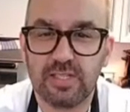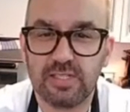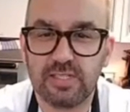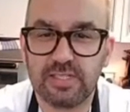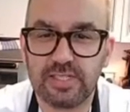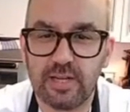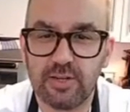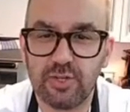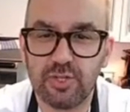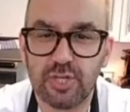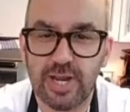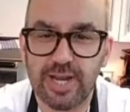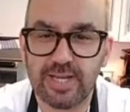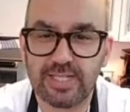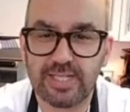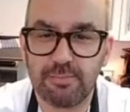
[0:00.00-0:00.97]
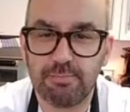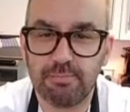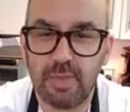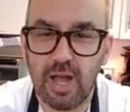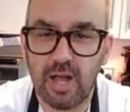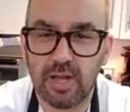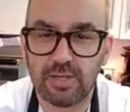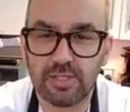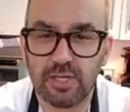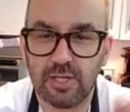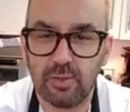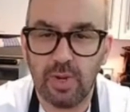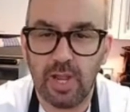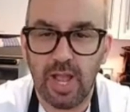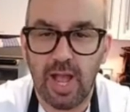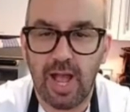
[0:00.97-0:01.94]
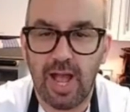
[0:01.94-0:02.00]
sun-dried tomato
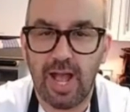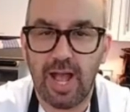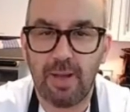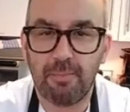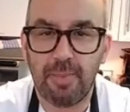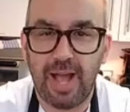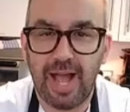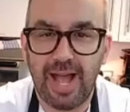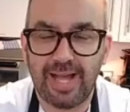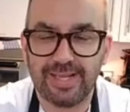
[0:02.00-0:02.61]
and